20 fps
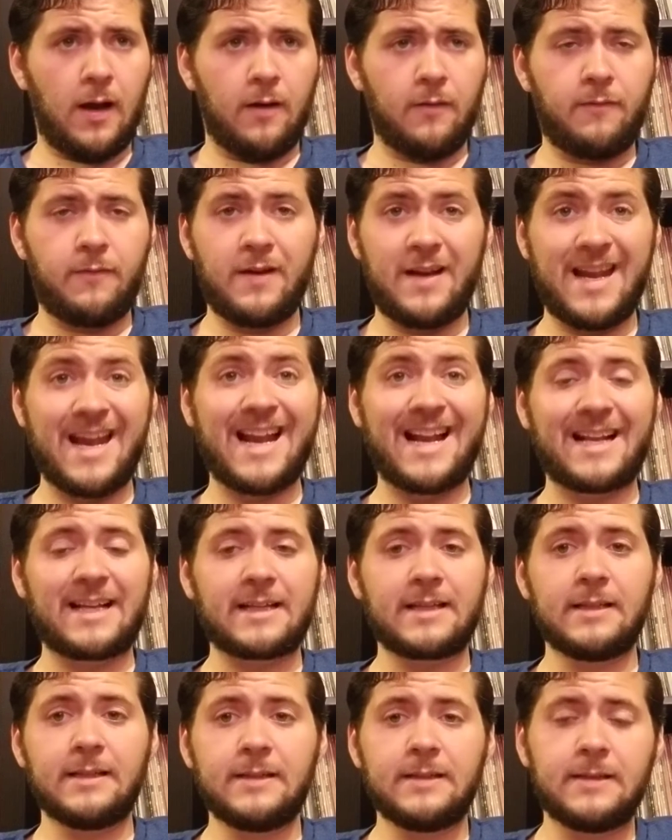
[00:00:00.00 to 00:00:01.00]
fanatic,
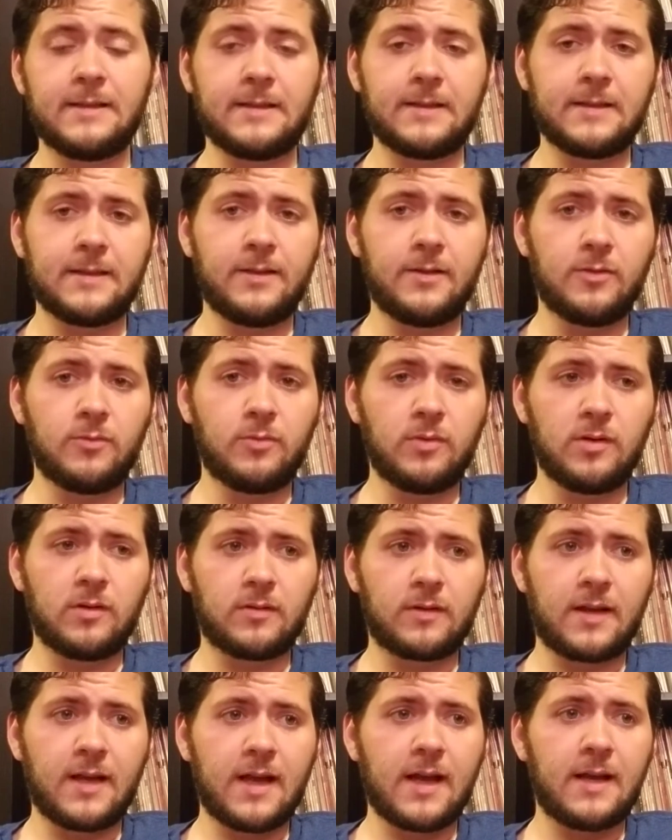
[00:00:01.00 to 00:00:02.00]
you will
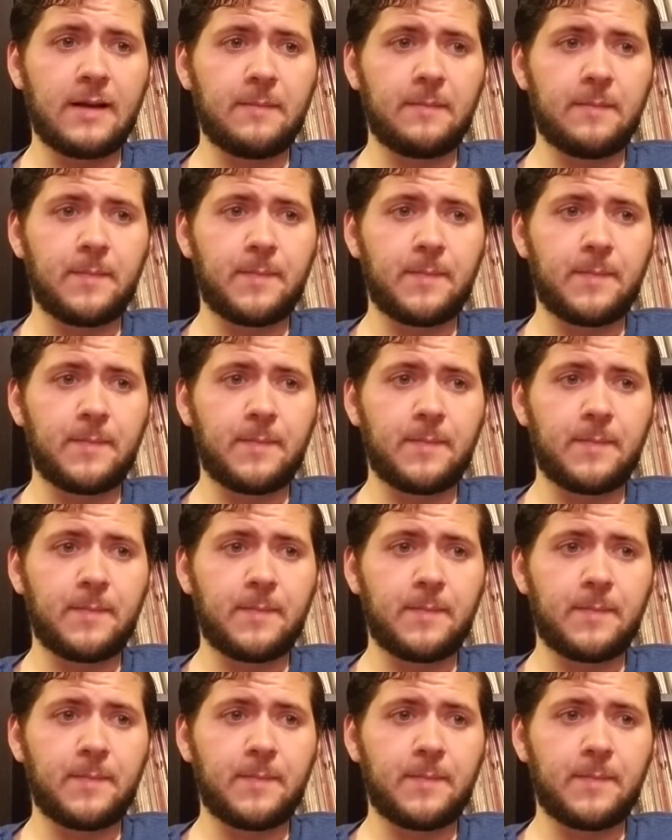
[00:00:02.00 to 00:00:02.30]
get